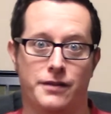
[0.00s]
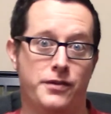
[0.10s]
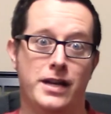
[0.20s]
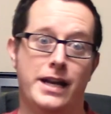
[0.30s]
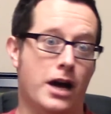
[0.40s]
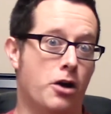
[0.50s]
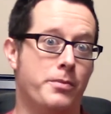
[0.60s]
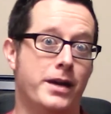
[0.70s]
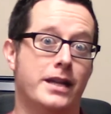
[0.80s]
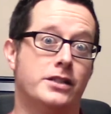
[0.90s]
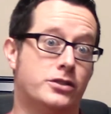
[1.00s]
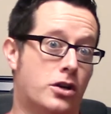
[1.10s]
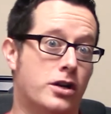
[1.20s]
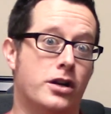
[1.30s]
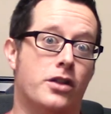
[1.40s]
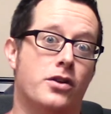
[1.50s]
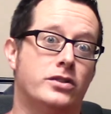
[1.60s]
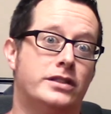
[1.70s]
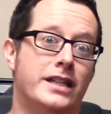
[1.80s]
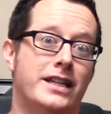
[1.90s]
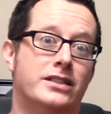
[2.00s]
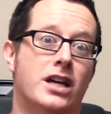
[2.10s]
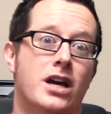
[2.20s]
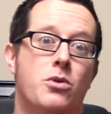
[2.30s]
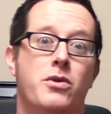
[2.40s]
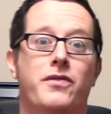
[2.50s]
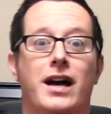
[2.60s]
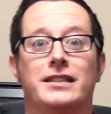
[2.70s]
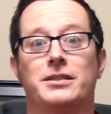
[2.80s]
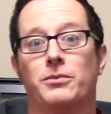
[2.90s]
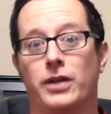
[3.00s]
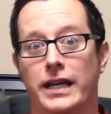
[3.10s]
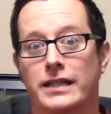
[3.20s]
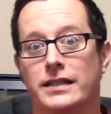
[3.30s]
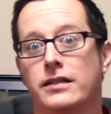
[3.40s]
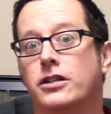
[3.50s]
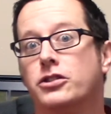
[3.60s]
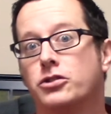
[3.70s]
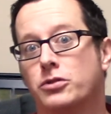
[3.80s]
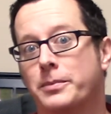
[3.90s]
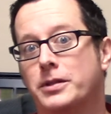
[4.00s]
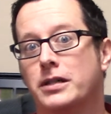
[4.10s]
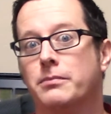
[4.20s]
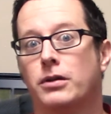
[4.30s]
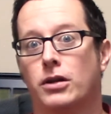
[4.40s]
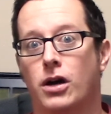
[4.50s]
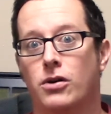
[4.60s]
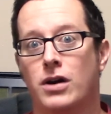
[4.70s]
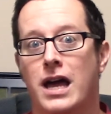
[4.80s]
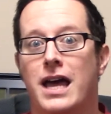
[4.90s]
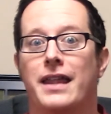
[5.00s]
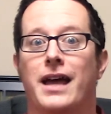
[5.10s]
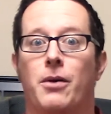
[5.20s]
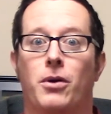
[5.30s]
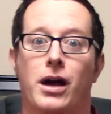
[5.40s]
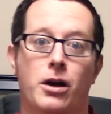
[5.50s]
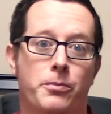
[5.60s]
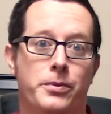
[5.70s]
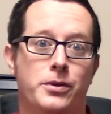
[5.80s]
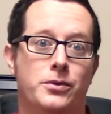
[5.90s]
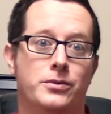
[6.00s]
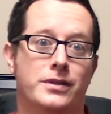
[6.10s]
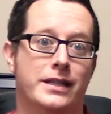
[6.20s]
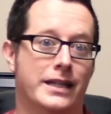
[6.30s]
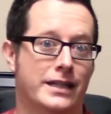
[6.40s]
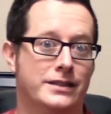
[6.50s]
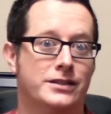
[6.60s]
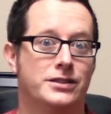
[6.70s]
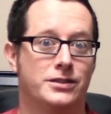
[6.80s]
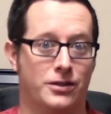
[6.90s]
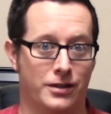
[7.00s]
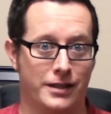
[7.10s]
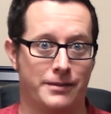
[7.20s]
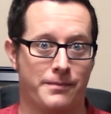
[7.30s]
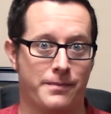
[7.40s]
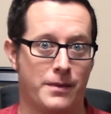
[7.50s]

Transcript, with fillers: And if you need help getting started on those things, we've got some links in the description below that will help you to get started.